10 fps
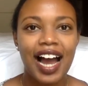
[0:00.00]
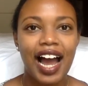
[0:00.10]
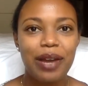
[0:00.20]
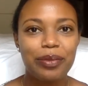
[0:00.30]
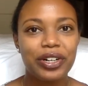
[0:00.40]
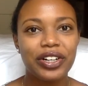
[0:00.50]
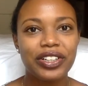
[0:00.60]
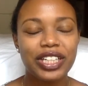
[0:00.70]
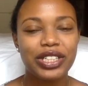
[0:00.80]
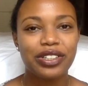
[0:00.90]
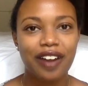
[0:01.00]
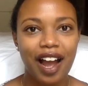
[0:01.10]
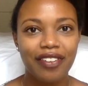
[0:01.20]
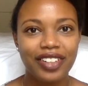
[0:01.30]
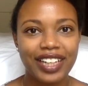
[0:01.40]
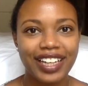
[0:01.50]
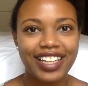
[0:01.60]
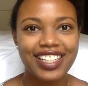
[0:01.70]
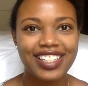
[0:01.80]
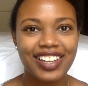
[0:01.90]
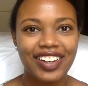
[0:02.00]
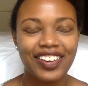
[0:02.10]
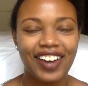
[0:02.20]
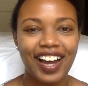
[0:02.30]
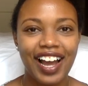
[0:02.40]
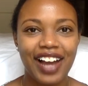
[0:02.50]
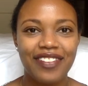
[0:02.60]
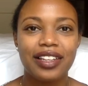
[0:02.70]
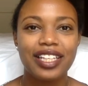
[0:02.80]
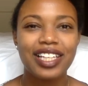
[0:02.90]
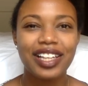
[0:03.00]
I'm currently traveling, so I have this